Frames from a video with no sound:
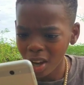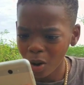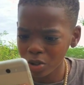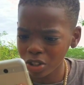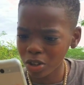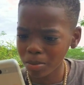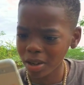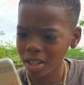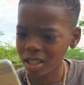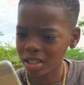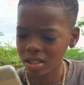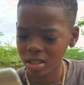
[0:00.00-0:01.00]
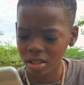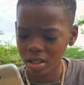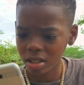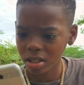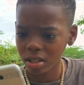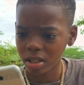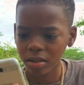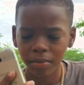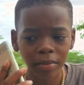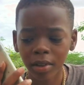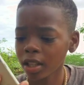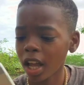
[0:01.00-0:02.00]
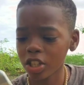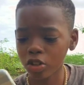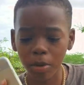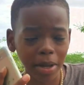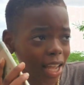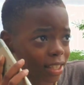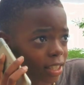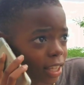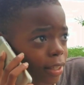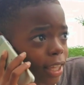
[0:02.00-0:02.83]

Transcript: Which number this? That's what I say,